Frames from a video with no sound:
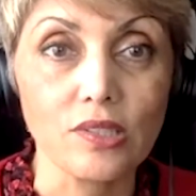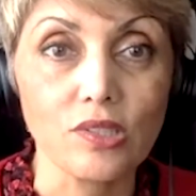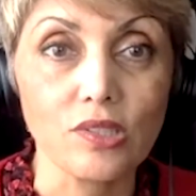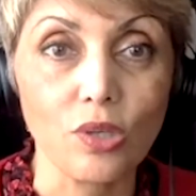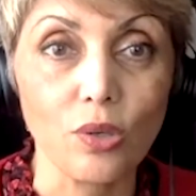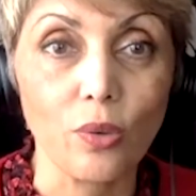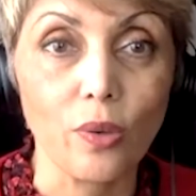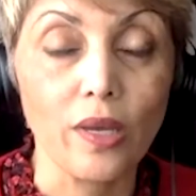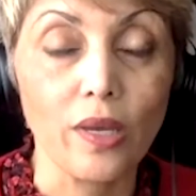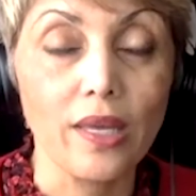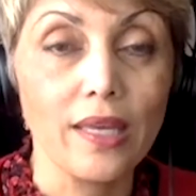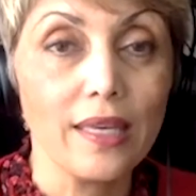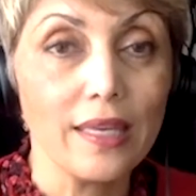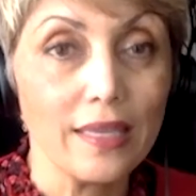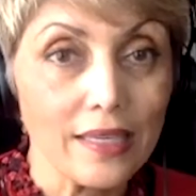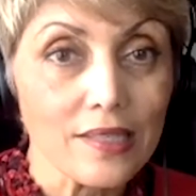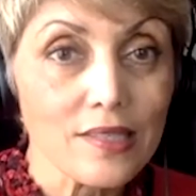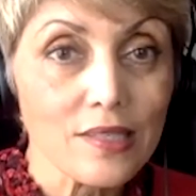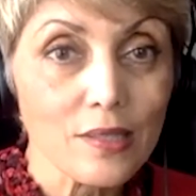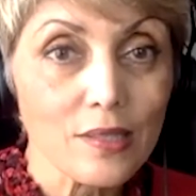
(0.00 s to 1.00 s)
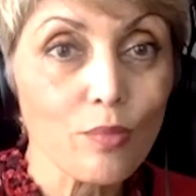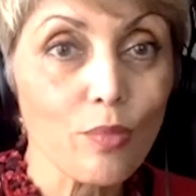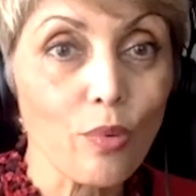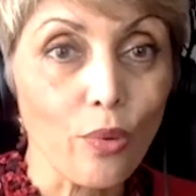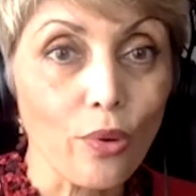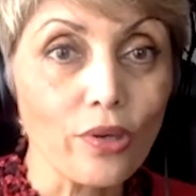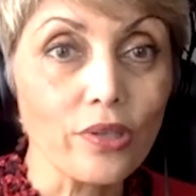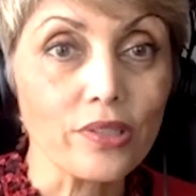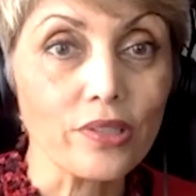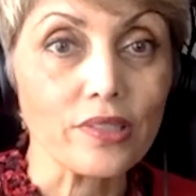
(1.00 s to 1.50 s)
So it's
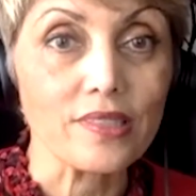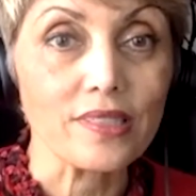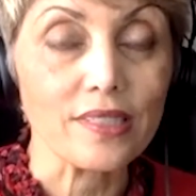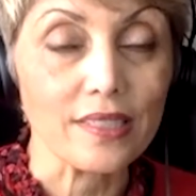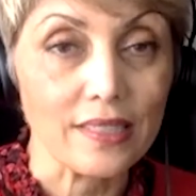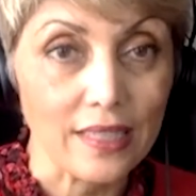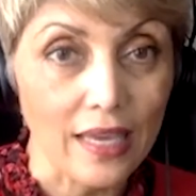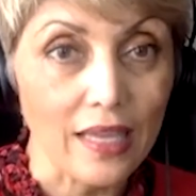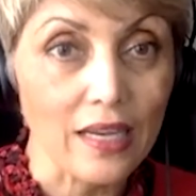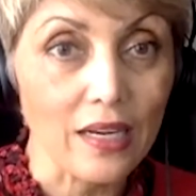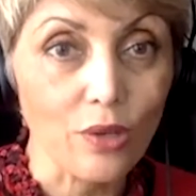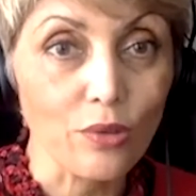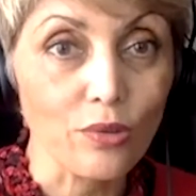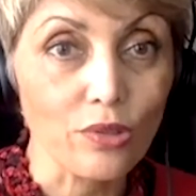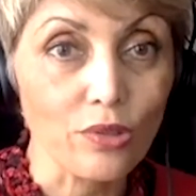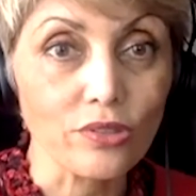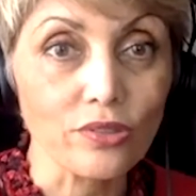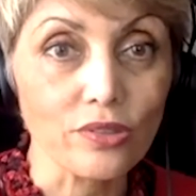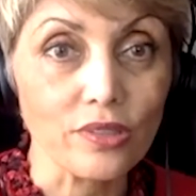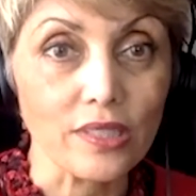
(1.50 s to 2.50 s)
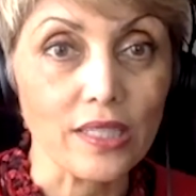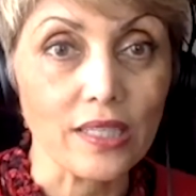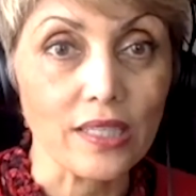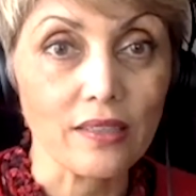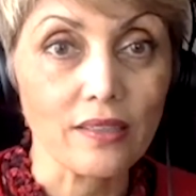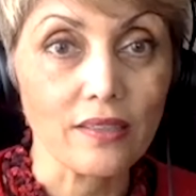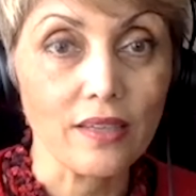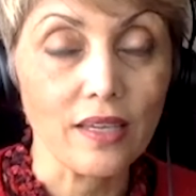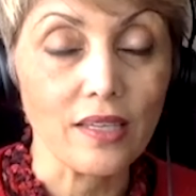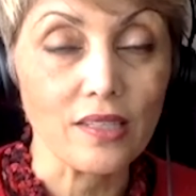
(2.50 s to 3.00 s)
important to get out
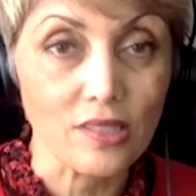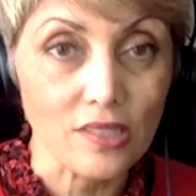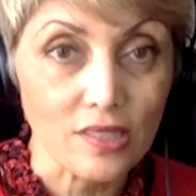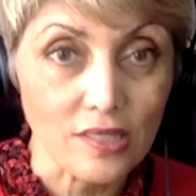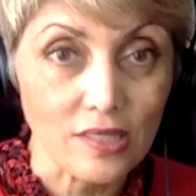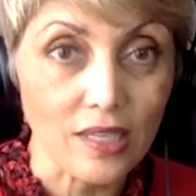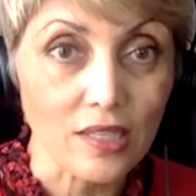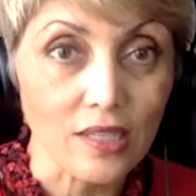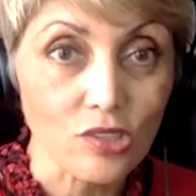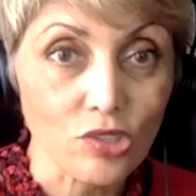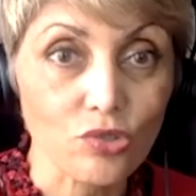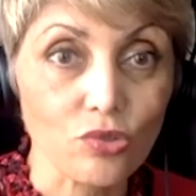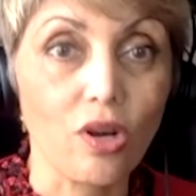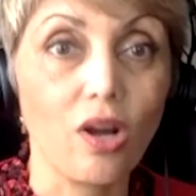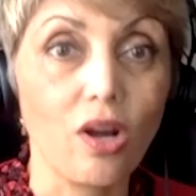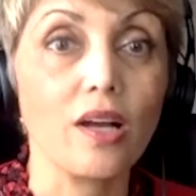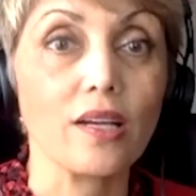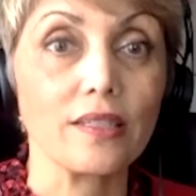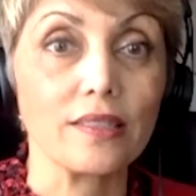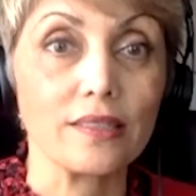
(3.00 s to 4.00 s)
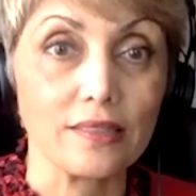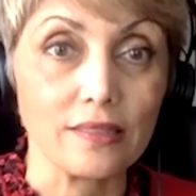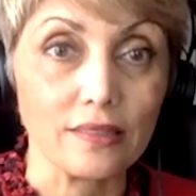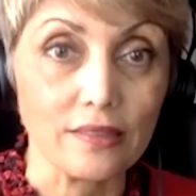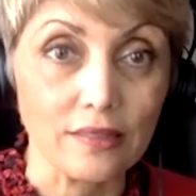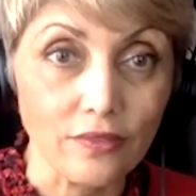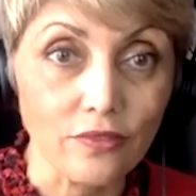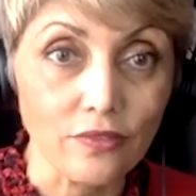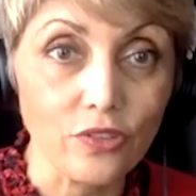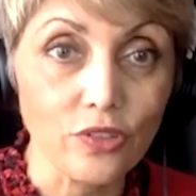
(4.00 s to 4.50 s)
early and stay strong and
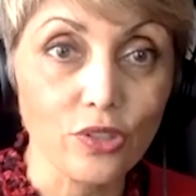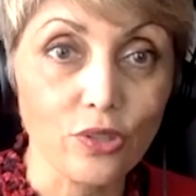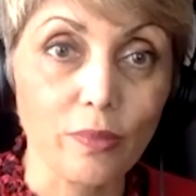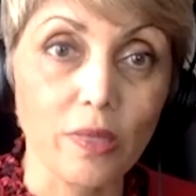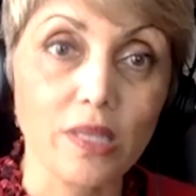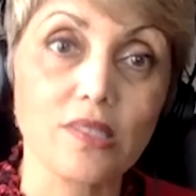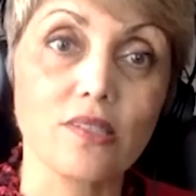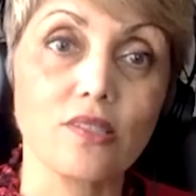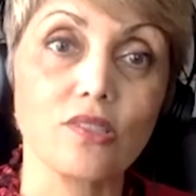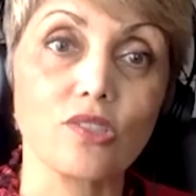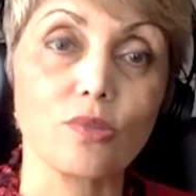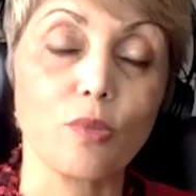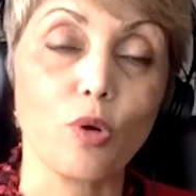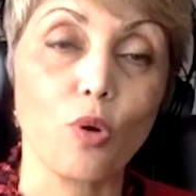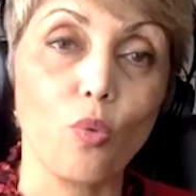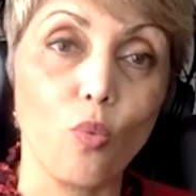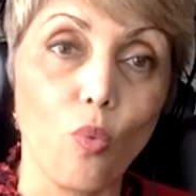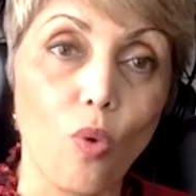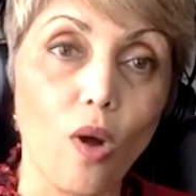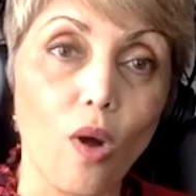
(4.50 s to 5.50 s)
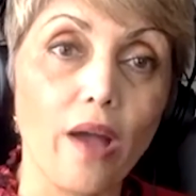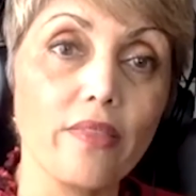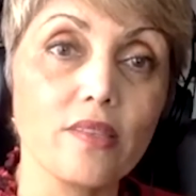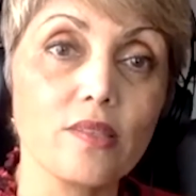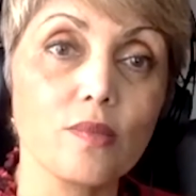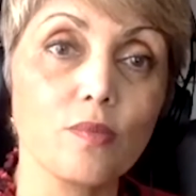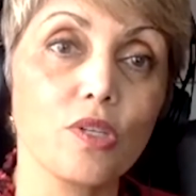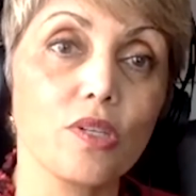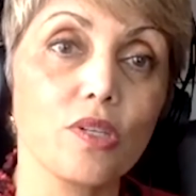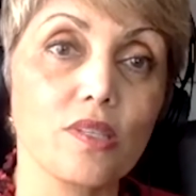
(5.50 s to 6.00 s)
deliver your message about why
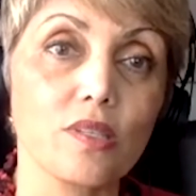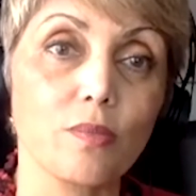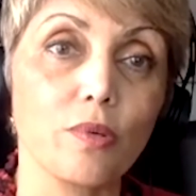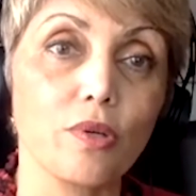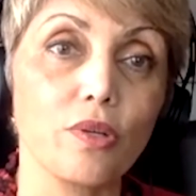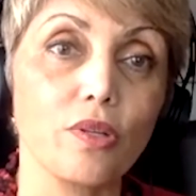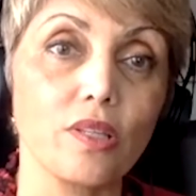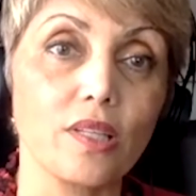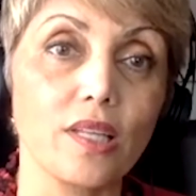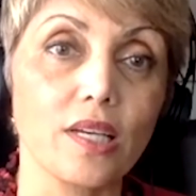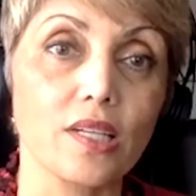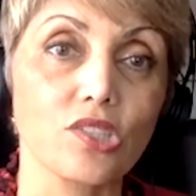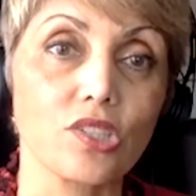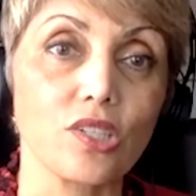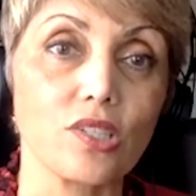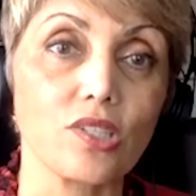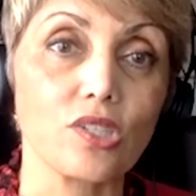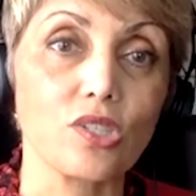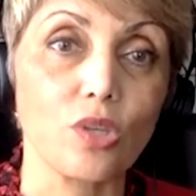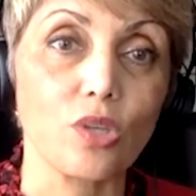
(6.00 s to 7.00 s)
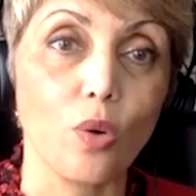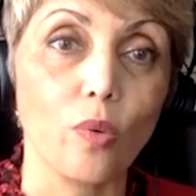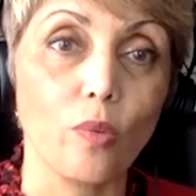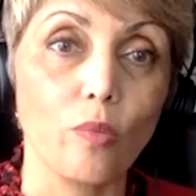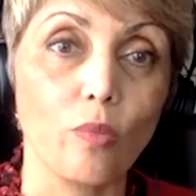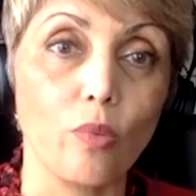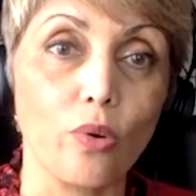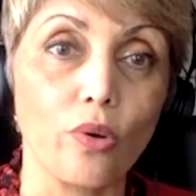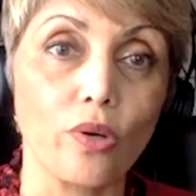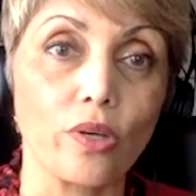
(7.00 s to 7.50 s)
this municipal election is so
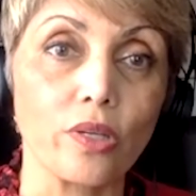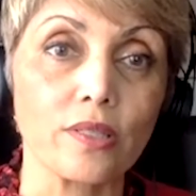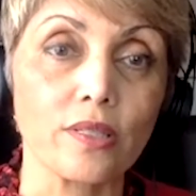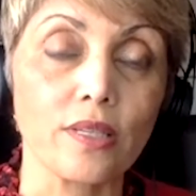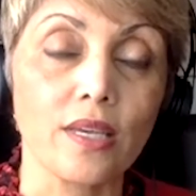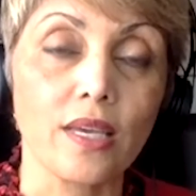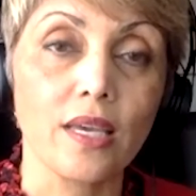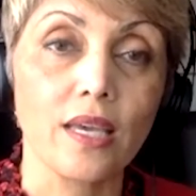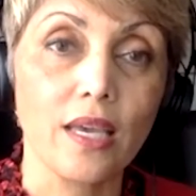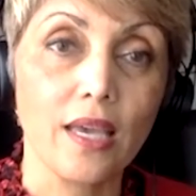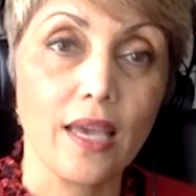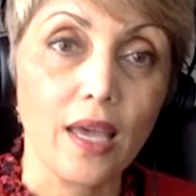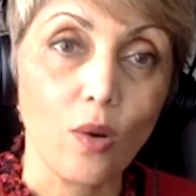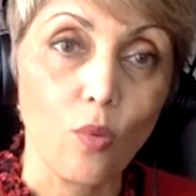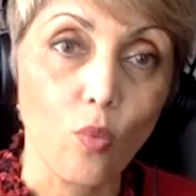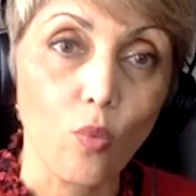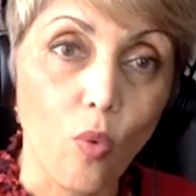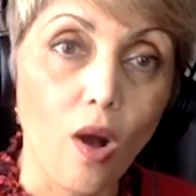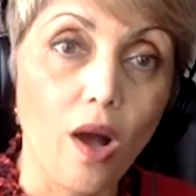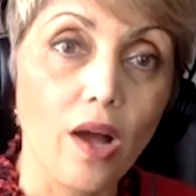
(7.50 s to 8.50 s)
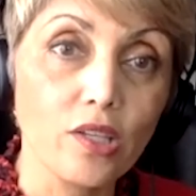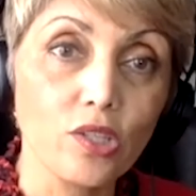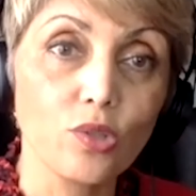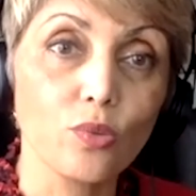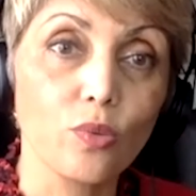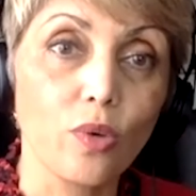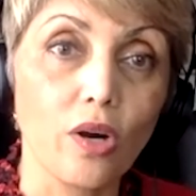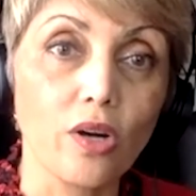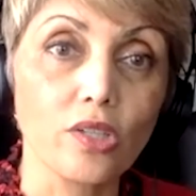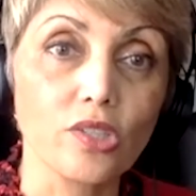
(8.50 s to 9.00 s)
important and why
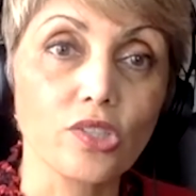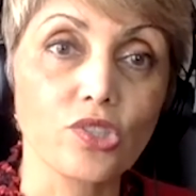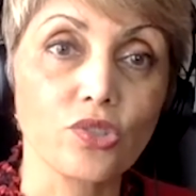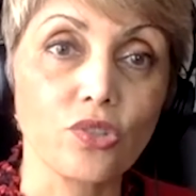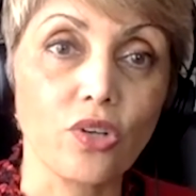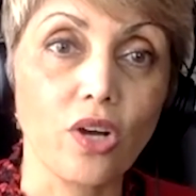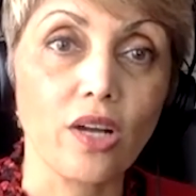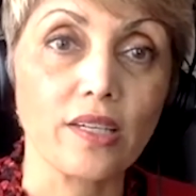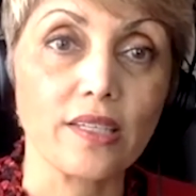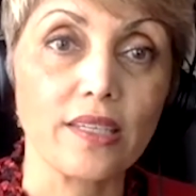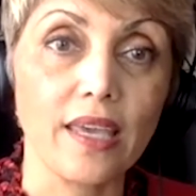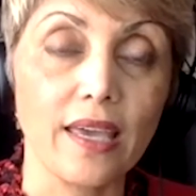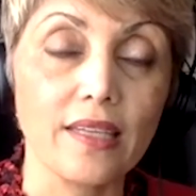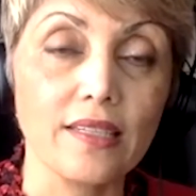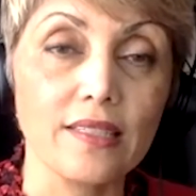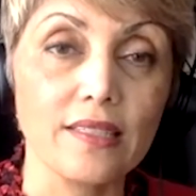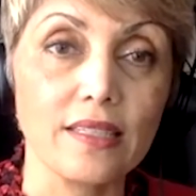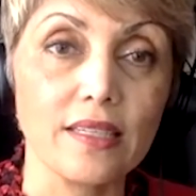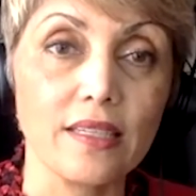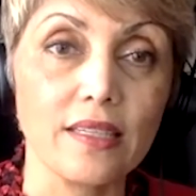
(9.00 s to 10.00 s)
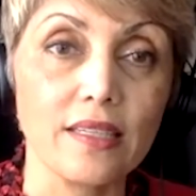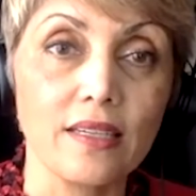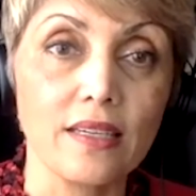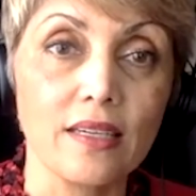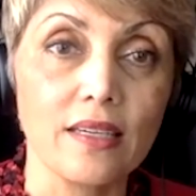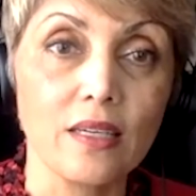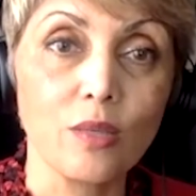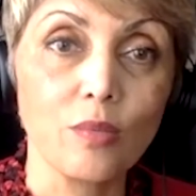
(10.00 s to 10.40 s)
you are a strong candidate.